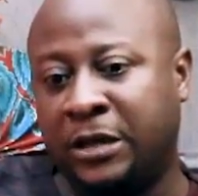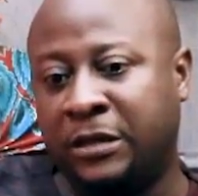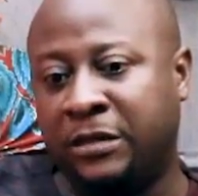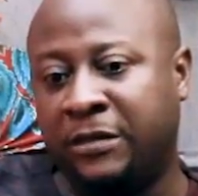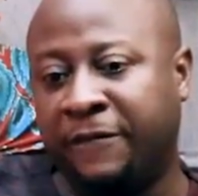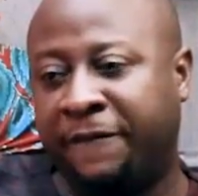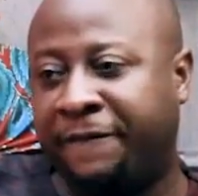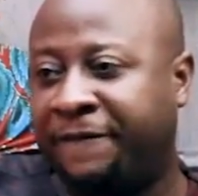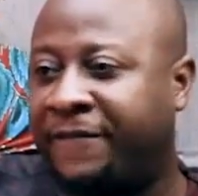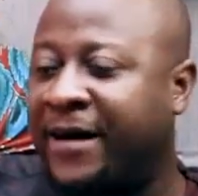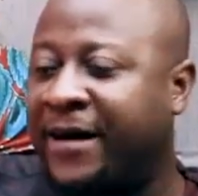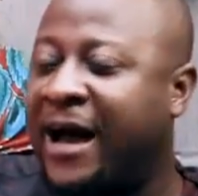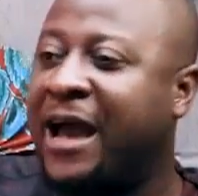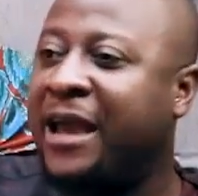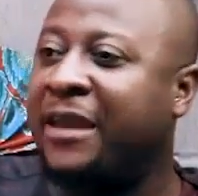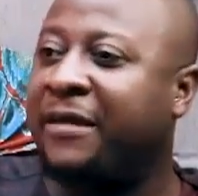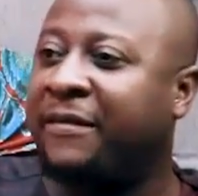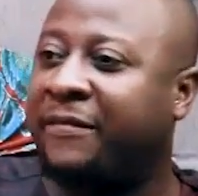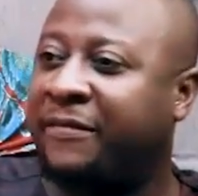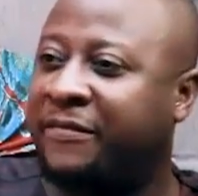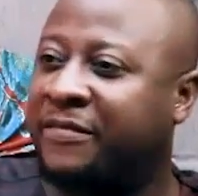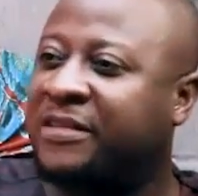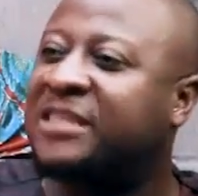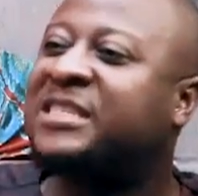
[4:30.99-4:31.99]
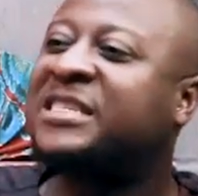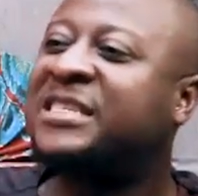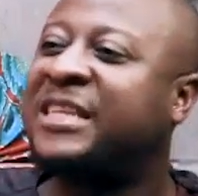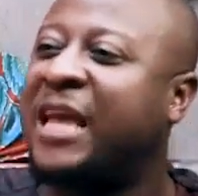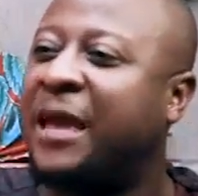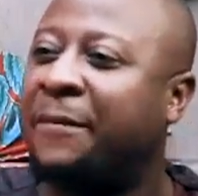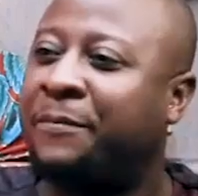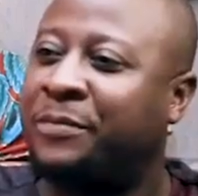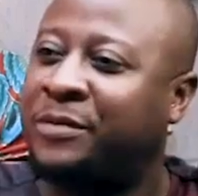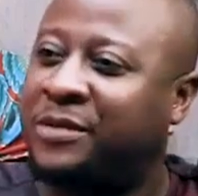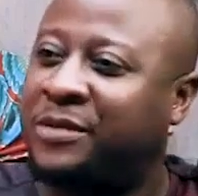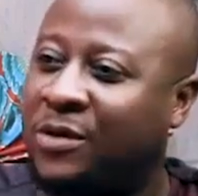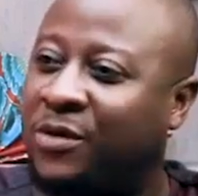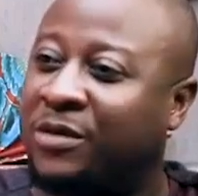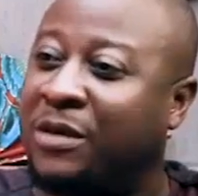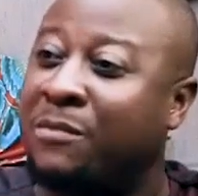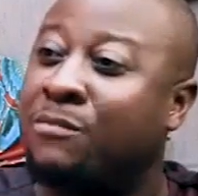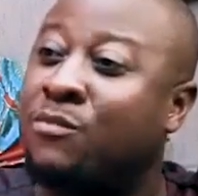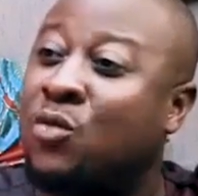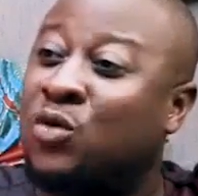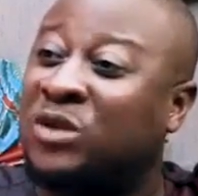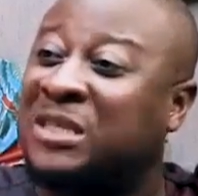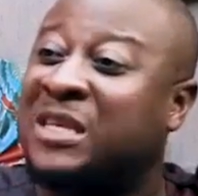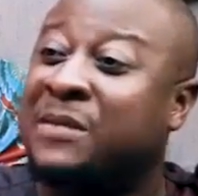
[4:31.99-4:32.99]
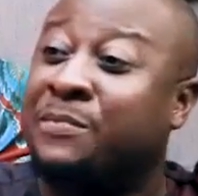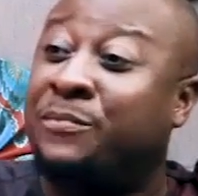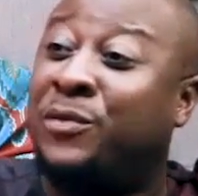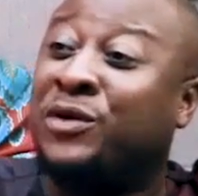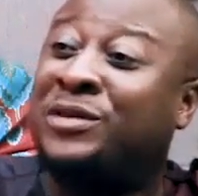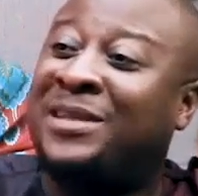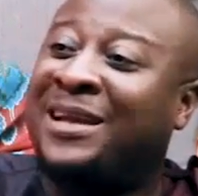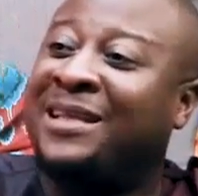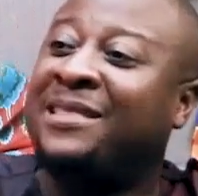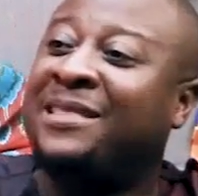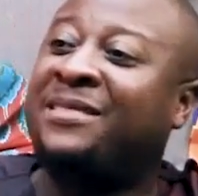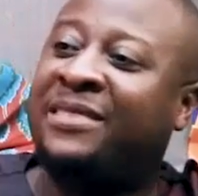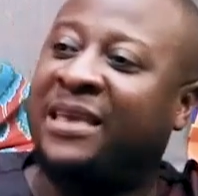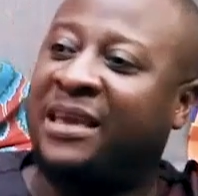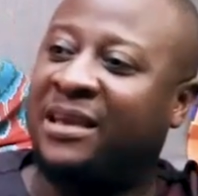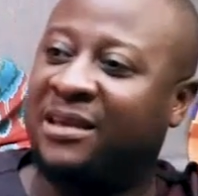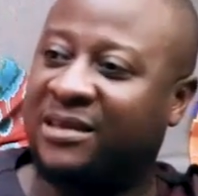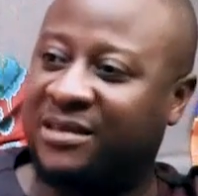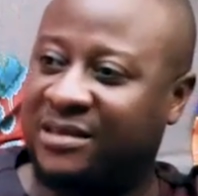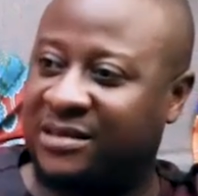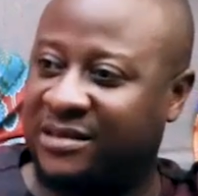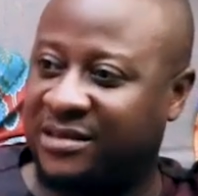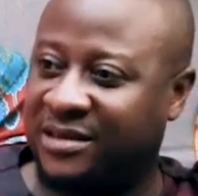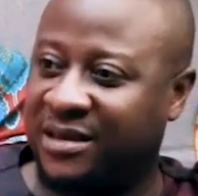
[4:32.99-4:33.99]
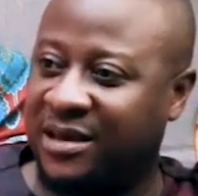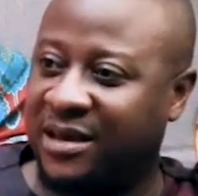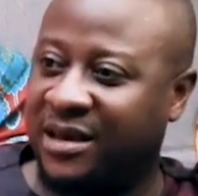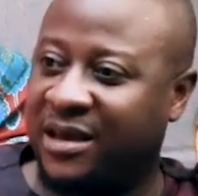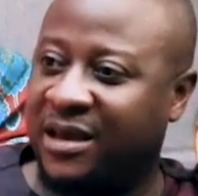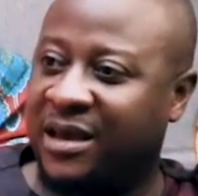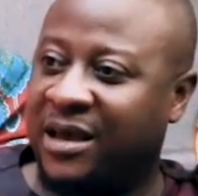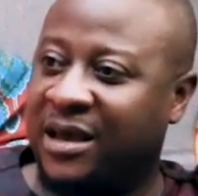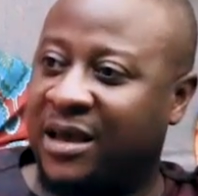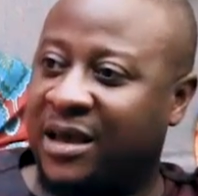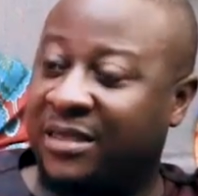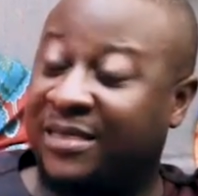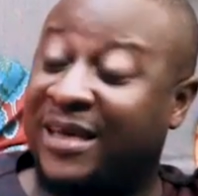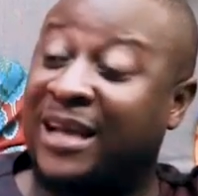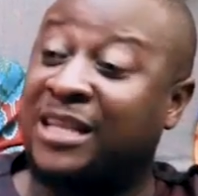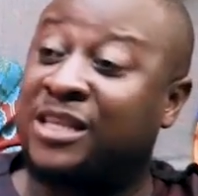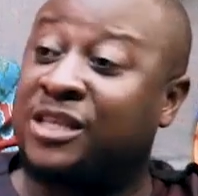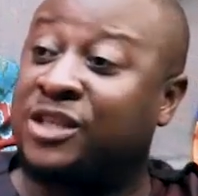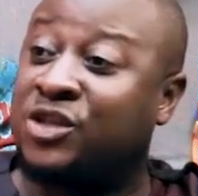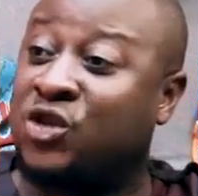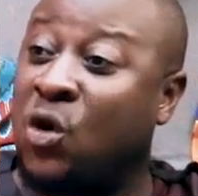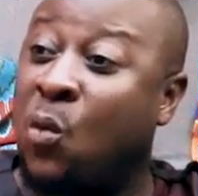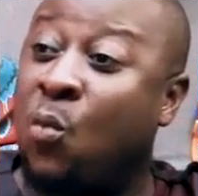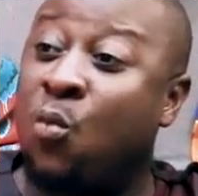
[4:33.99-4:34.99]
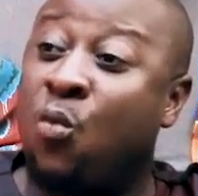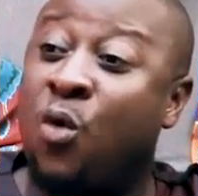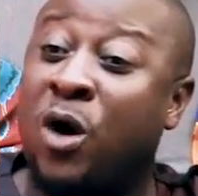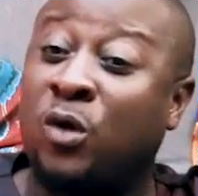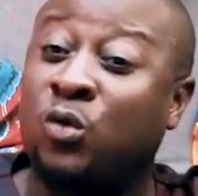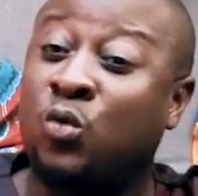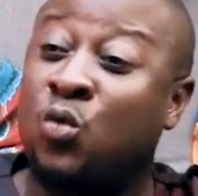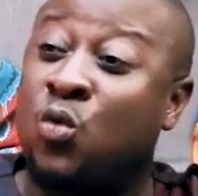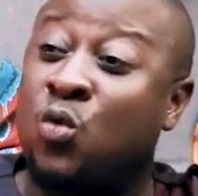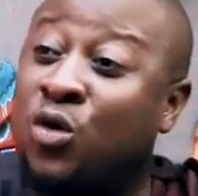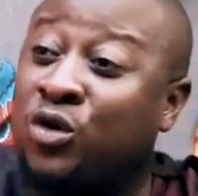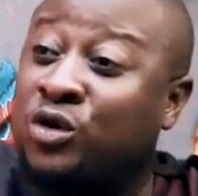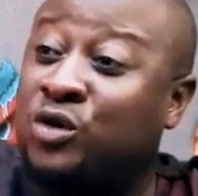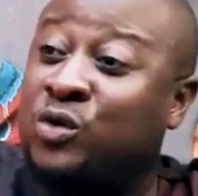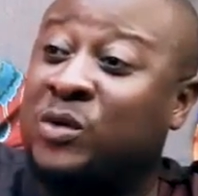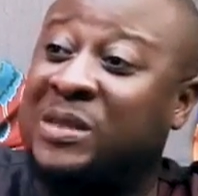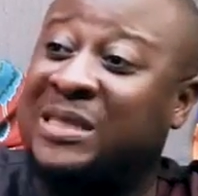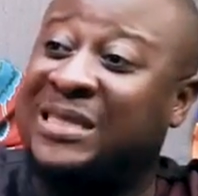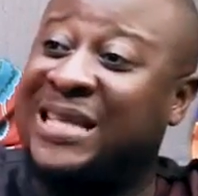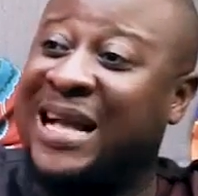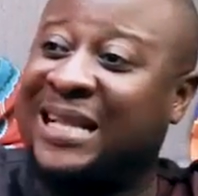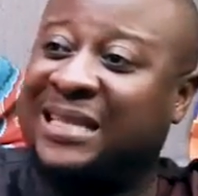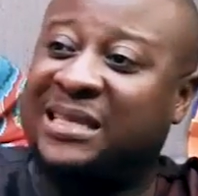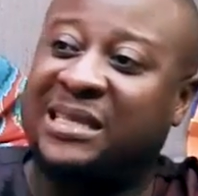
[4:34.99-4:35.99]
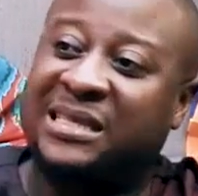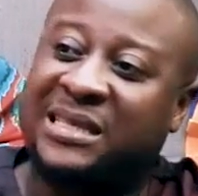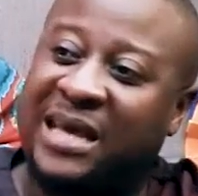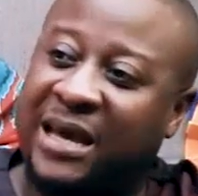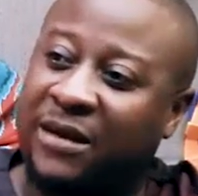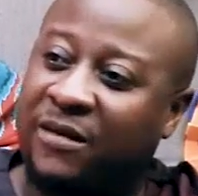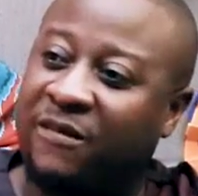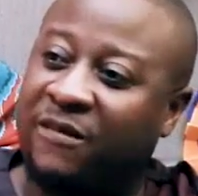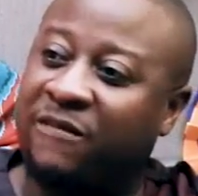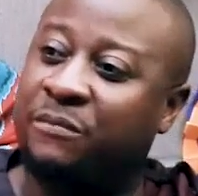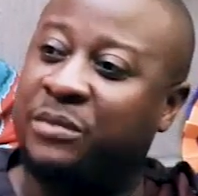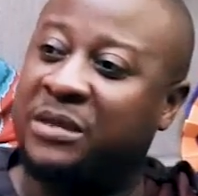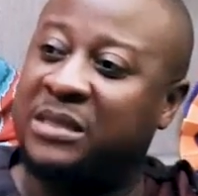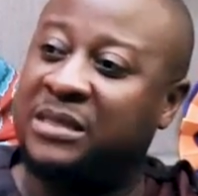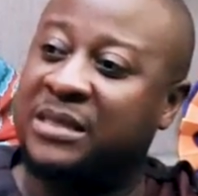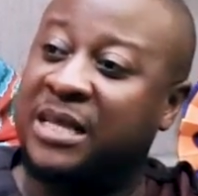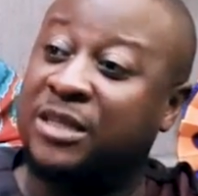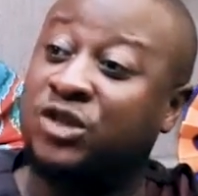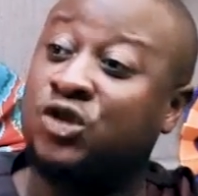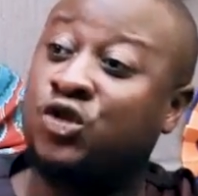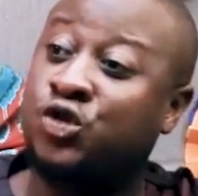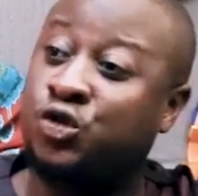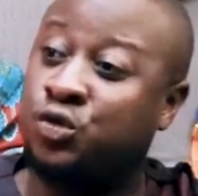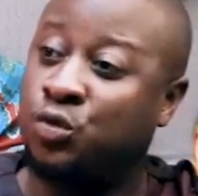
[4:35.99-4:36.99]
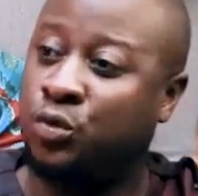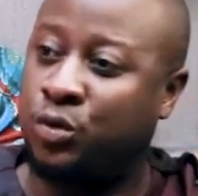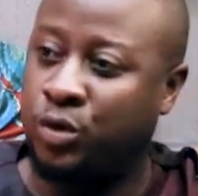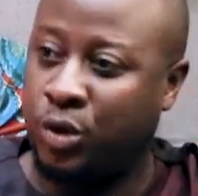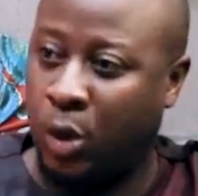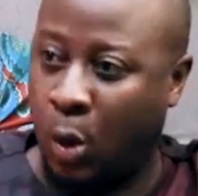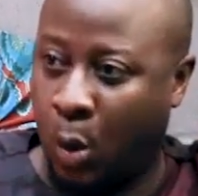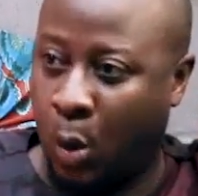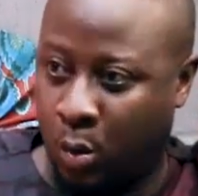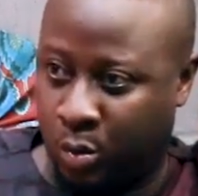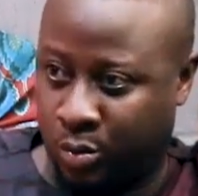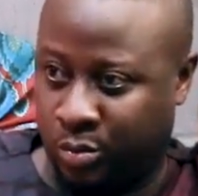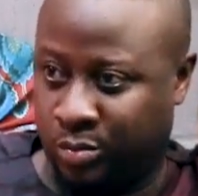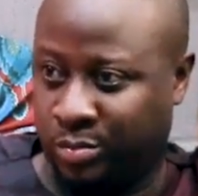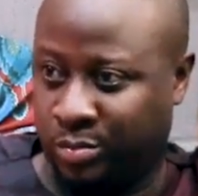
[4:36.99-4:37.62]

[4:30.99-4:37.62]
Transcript: the 5 steps or the most important things that someone who wants to start this kind of business should know.